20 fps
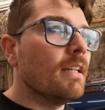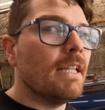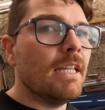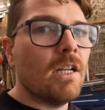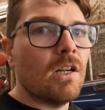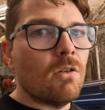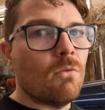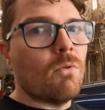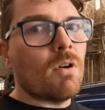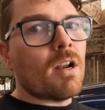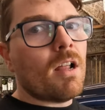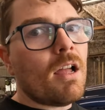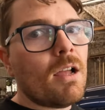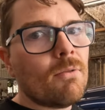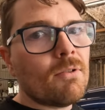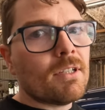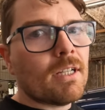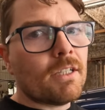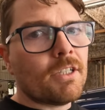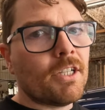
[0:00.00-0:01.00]
you know, what
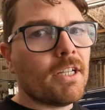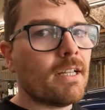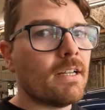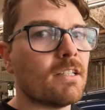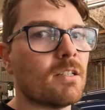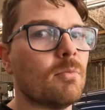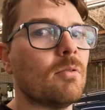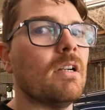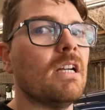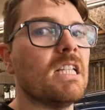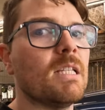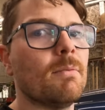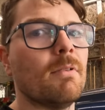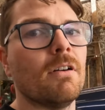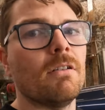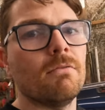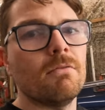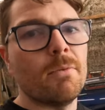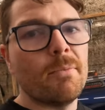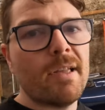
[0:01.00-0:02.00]
I was actually kind of surprised
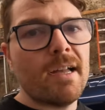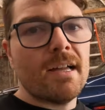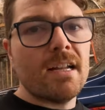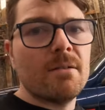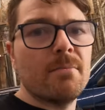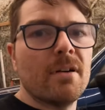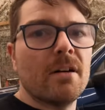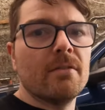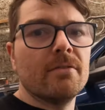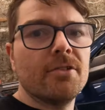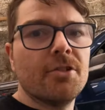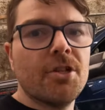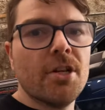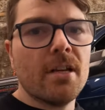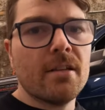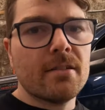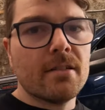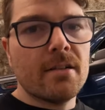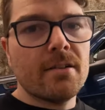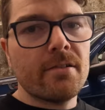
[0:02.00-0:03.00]
about, when we had about
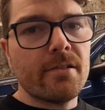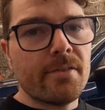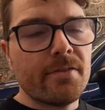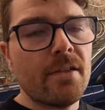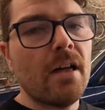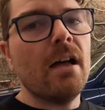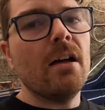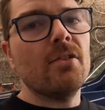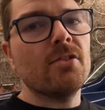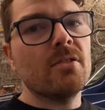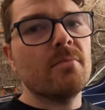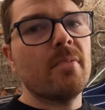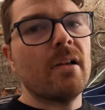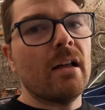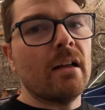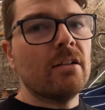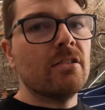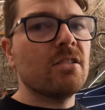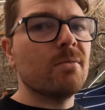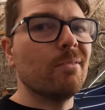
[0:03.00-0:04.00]
just under 1,000
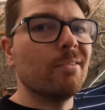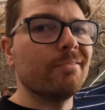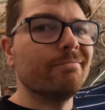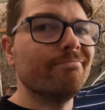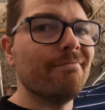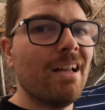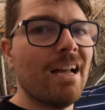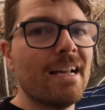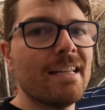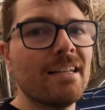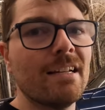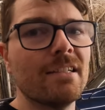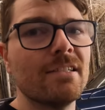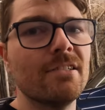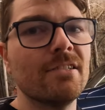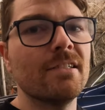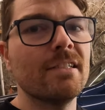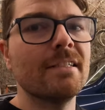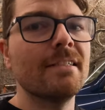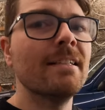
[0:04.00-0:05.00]
pounds, about
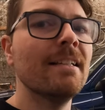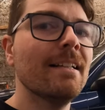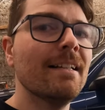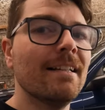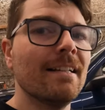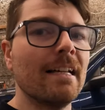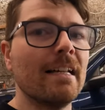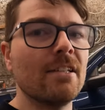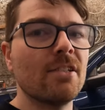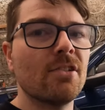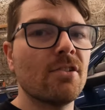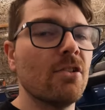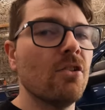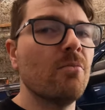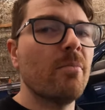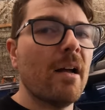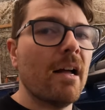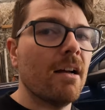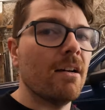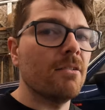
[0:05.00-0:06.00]
900 and
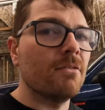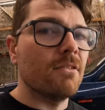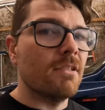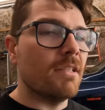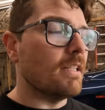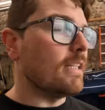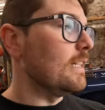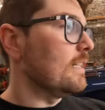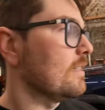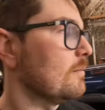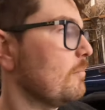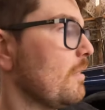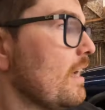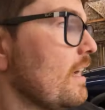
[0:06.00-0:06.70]
so pounds in the